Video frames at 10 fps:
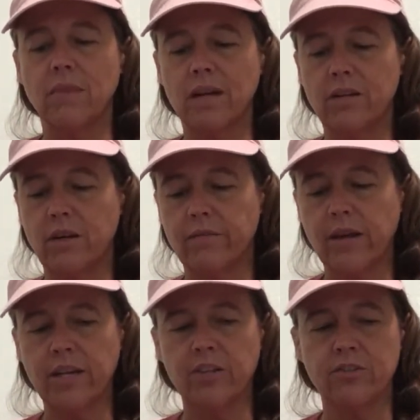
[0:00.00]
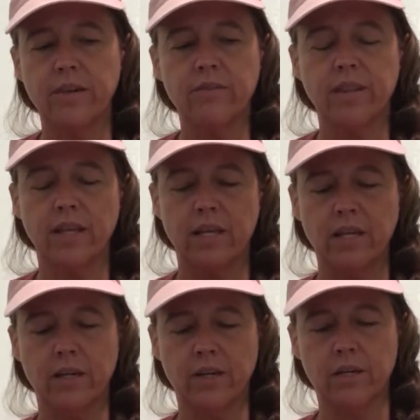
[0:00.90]
I don't know, I've kind of used everything
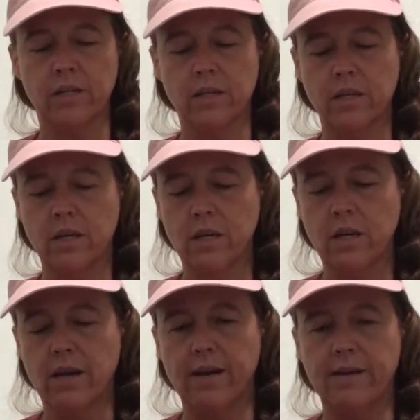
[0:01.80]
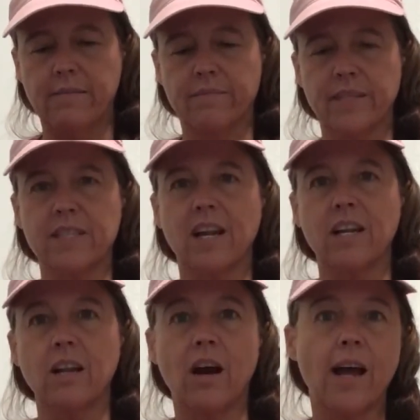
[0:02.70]
in here. It's not a
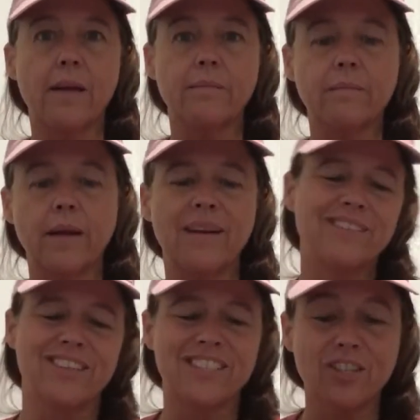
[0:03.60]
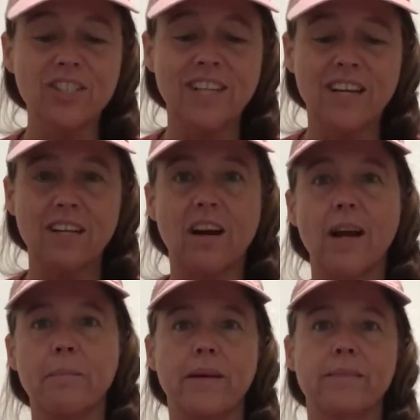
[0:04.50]
lot. I don't know, it looks like a
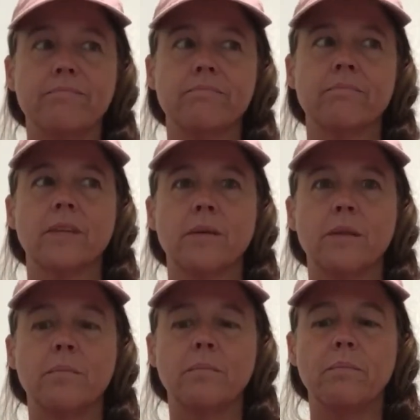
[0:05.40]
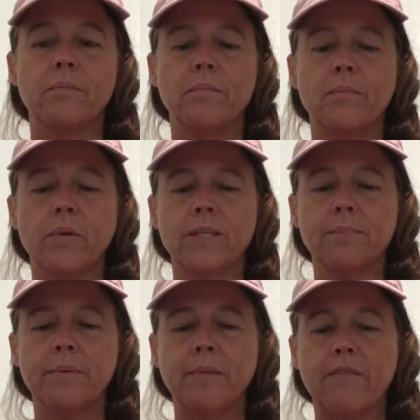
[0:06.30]
lot, but what's
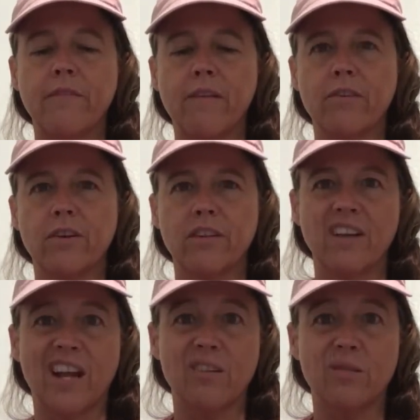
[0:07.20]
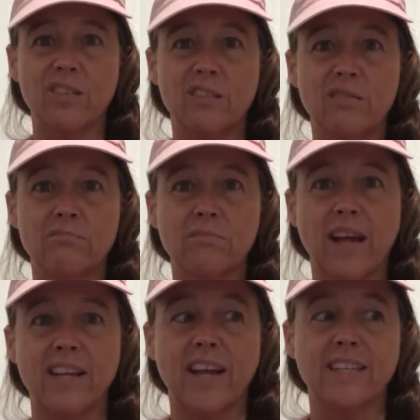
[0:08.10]
been my favorite are the NyQuil
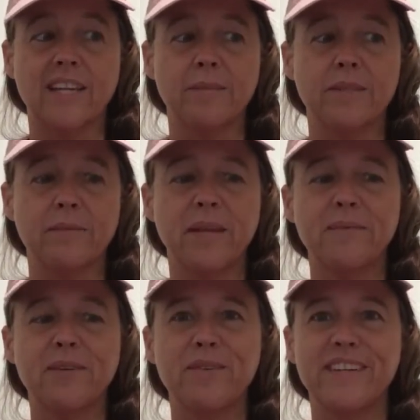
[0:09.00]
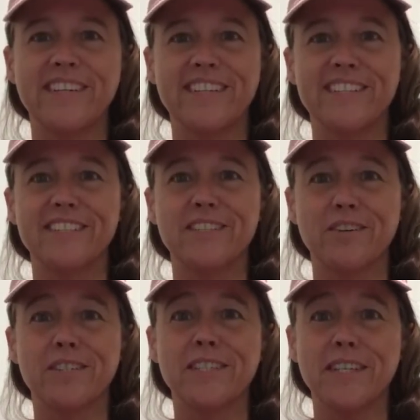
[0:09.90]
at nighttime. Sometimes I really need to just
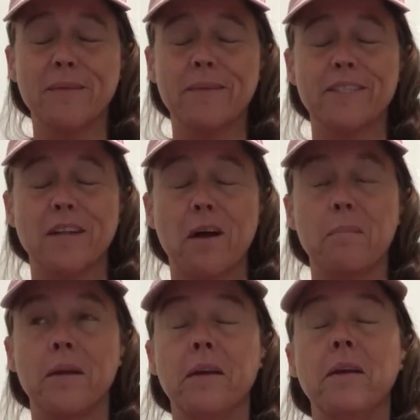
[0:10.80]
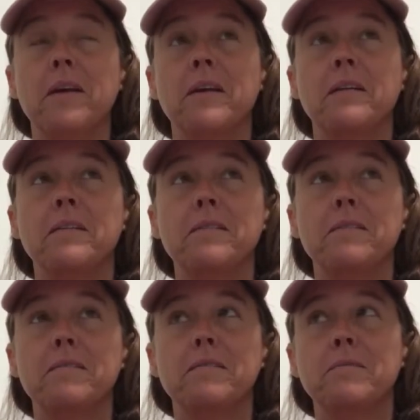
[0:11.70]
go to sleep and stop.
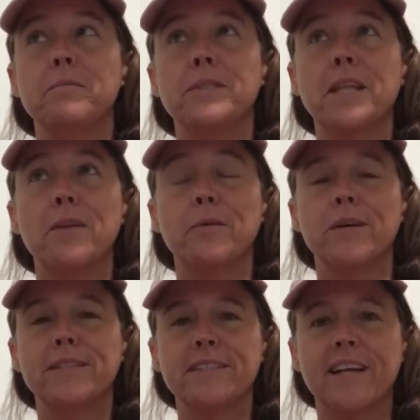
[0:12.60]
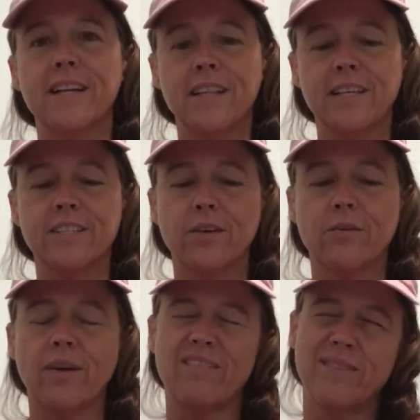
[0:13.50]
What's that noise kind of thing?
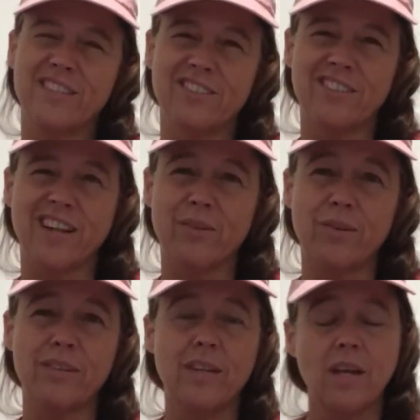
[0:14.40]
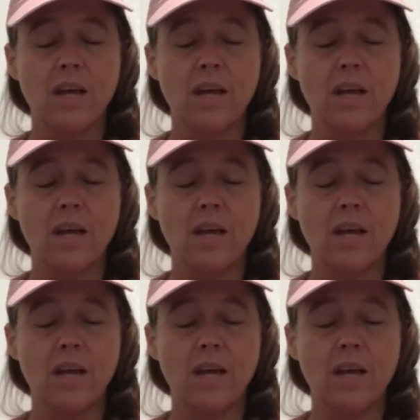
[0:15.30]
So I've been using NyQuil.